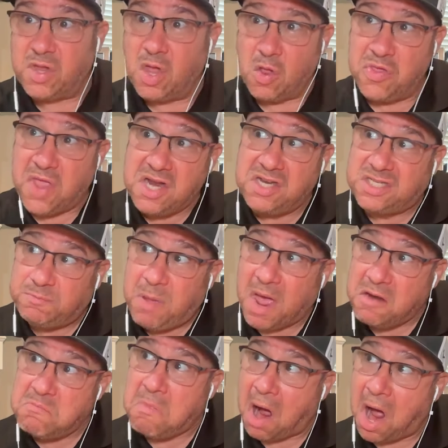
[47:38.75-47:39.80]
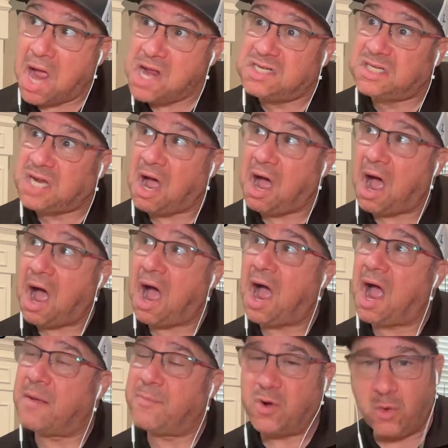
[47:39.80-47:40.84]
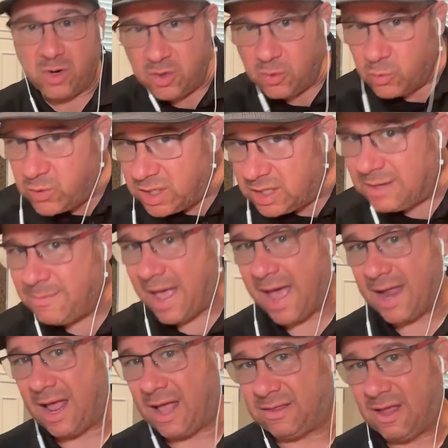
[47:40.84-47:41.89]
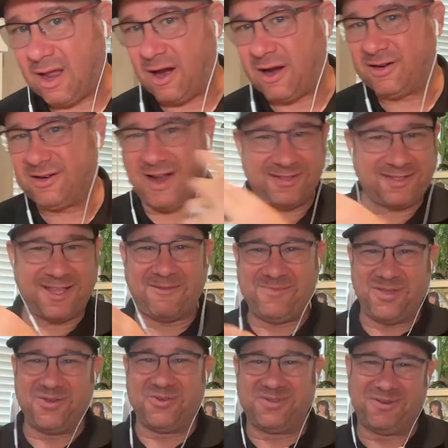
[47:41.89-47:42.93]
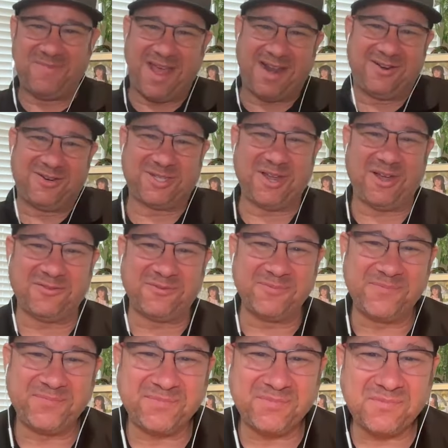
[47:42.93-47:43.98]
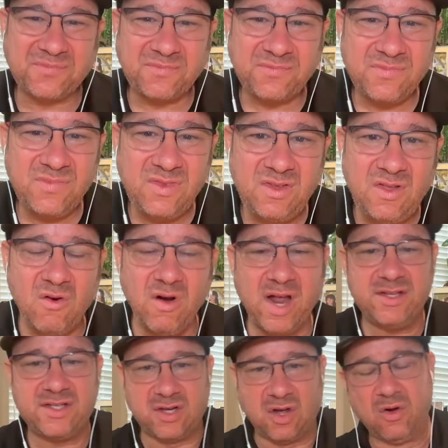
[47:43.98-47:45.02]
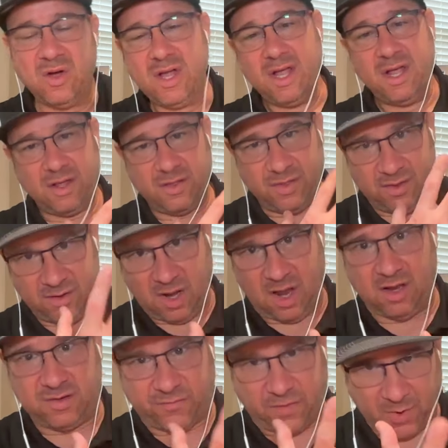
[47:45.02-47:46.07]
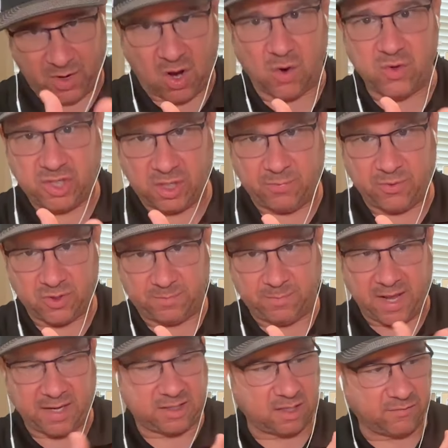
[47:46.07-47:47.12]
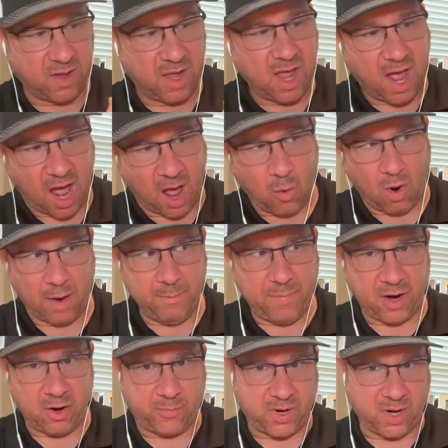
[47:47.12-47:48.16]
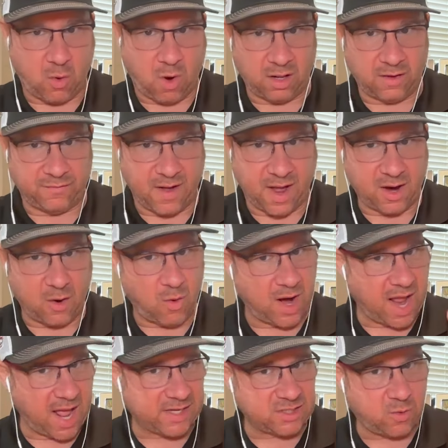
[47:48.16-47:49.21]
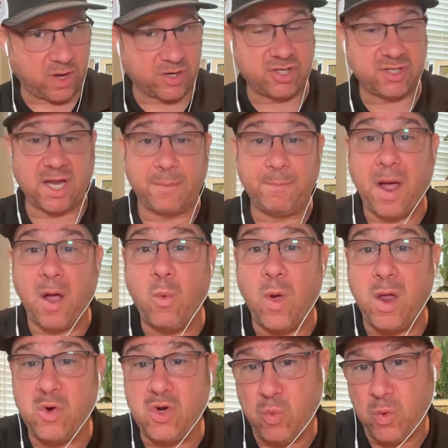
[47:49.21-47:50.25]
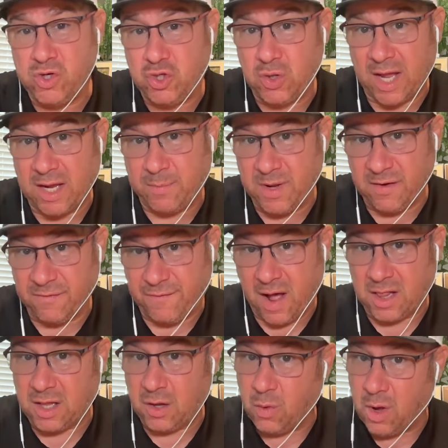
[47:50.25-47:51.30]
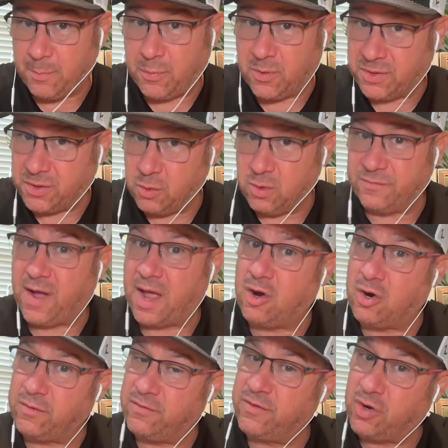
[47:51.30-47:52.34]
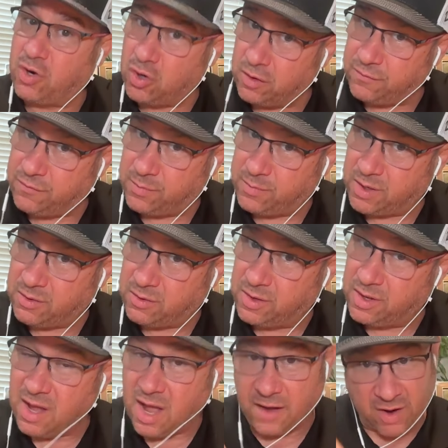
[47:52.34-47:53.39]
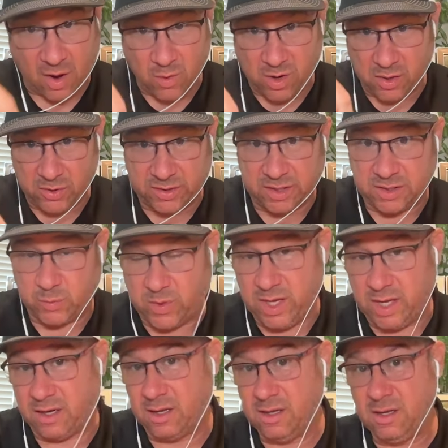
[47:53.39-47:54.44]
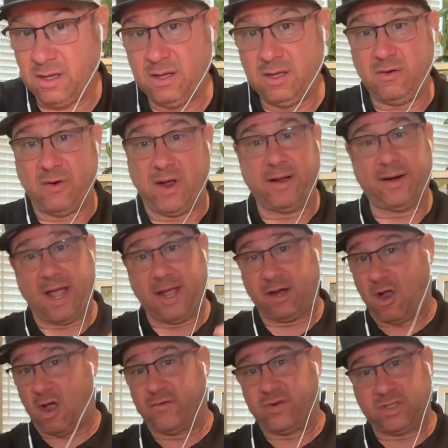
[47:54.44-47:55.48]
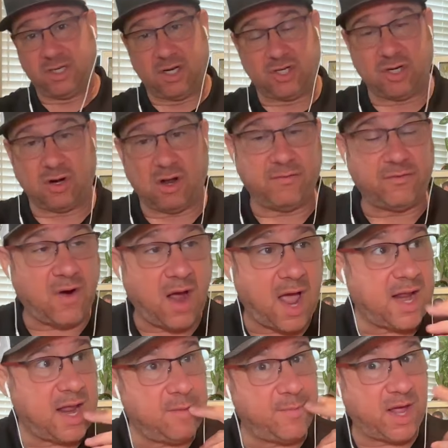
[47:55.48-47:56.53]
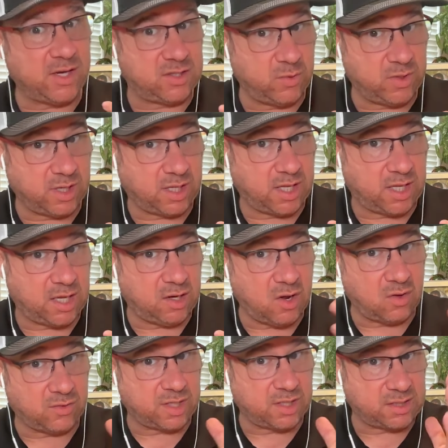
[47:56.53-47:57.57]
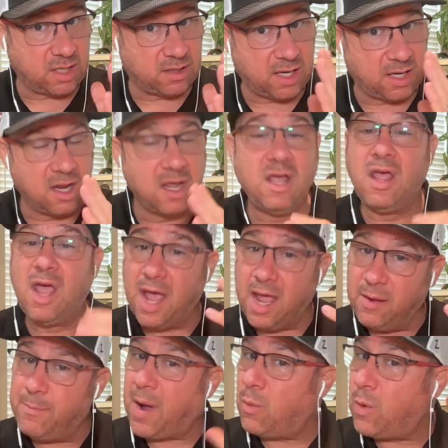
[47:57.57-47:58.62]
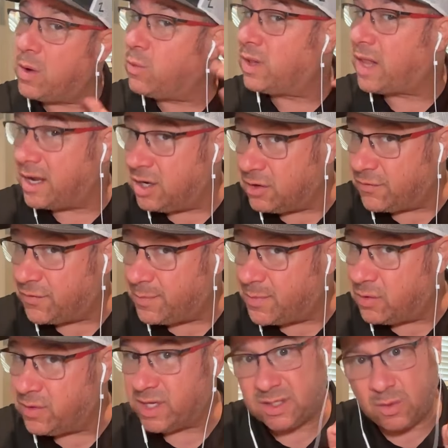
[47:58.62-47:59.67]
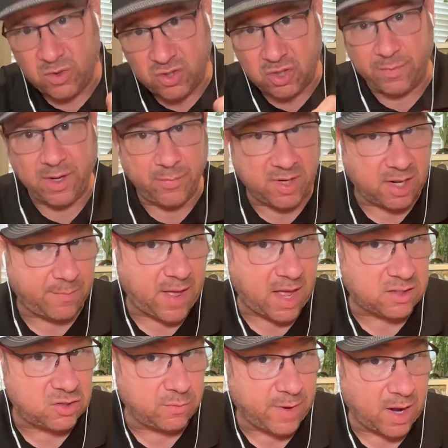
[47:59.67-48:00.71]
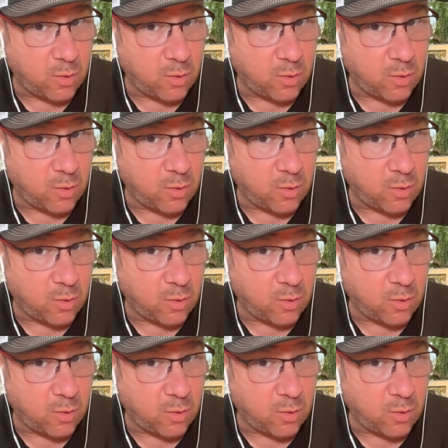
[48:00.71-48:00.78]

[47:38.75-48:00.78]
They spent my time. Who are you really mad at there? Not them, you. You're mad at yourself, right? So it's from a coaching perspective, I want better pre-qualifying. I want to ask questions like, by when would you like me to follow up with you if I haven't heard from you? I've got one of those this week, right? I had a conversation on Friday about doing a keynote. They said, hey, by when will I hear from you? And they said, we should be able to get back to you by